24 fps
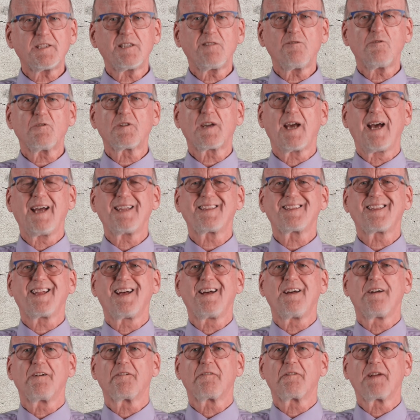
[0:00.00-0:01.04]
look at
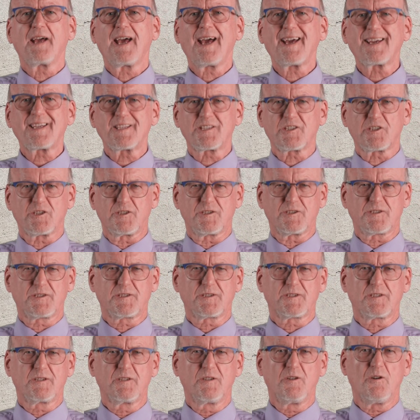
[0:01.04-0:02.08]
the
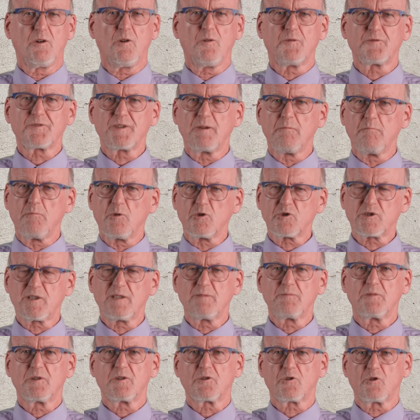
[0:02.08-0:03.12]
reactions of the
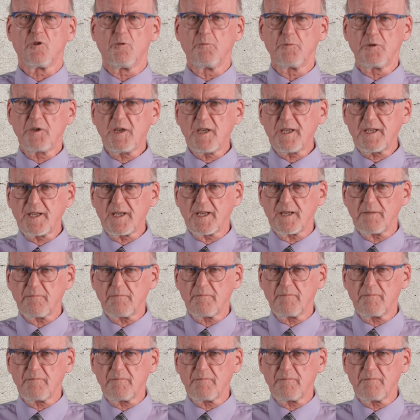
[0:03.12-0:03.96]
Muslim community.